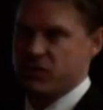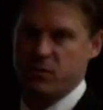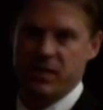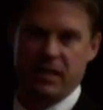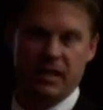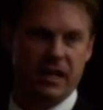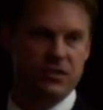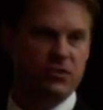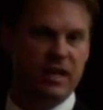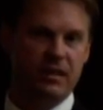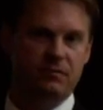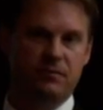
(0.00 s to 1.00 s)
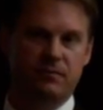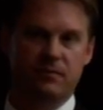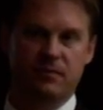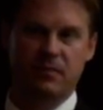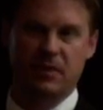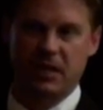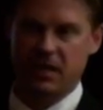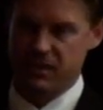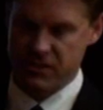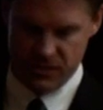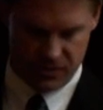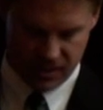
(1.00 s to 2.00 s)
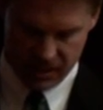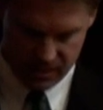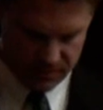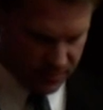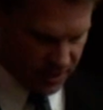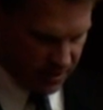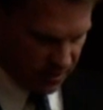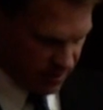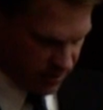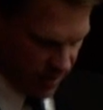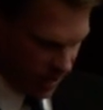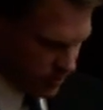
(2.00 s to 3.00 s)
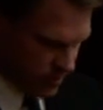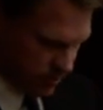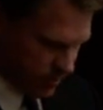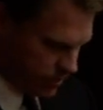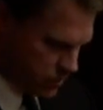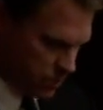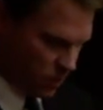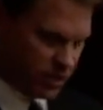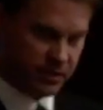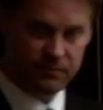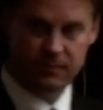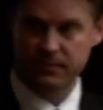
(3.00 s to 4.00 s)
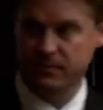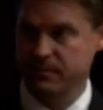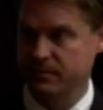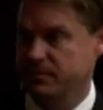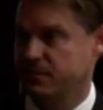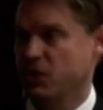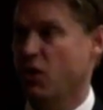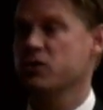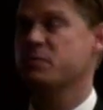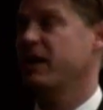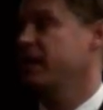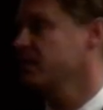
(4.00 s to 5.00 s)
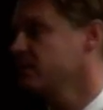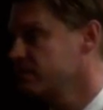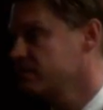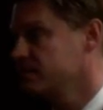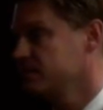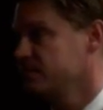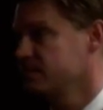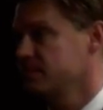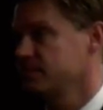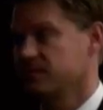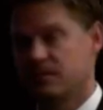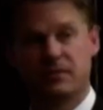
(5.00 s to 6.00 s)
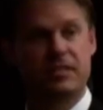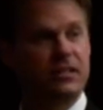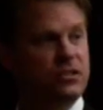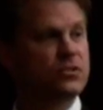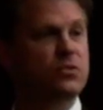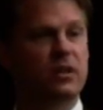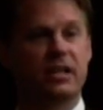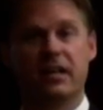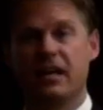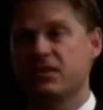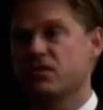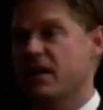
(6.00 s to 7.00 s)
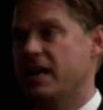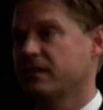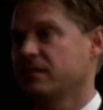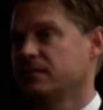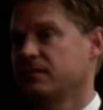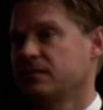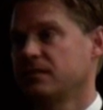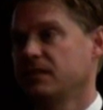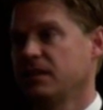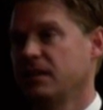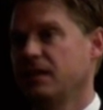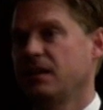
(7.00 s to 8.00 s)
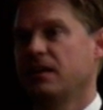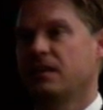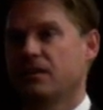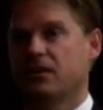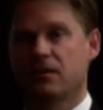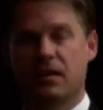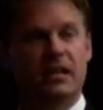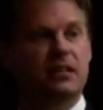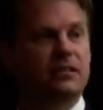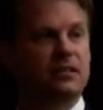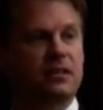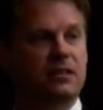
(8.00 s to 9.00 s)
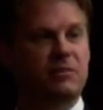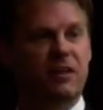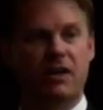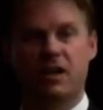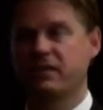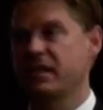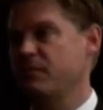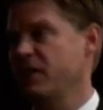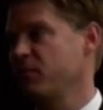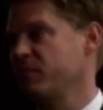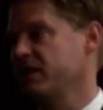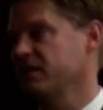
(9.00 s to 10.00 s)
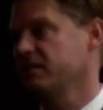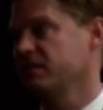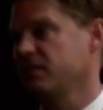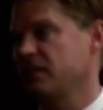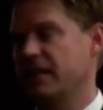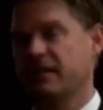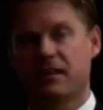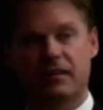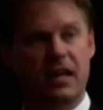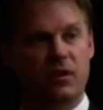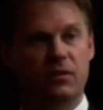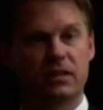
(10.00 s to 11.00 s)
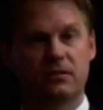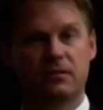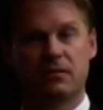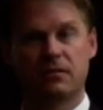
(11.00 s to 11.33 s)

use a written contract. I talked to somebody this morning. Knows better. Didn't use a written contract. Good luck. I'm going to have a hard time helping collect on that one.